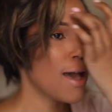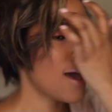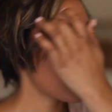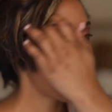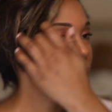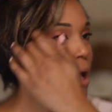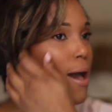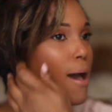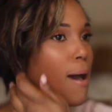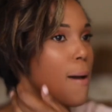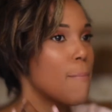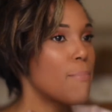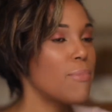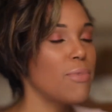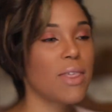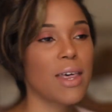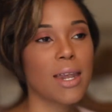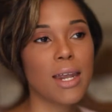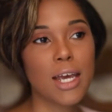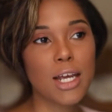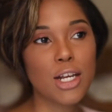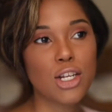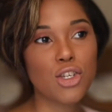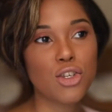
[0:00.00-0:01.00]

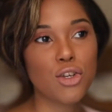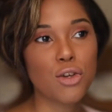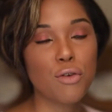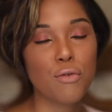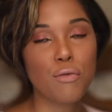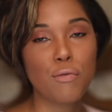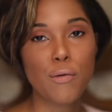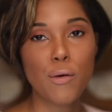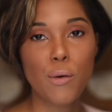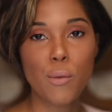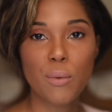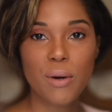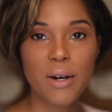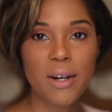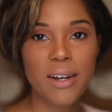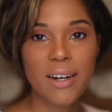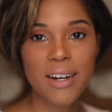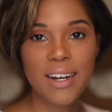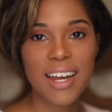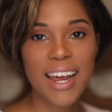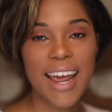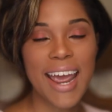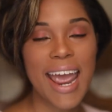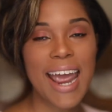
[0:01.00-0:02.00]
that I do for
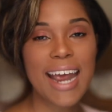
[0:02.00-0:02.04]
work.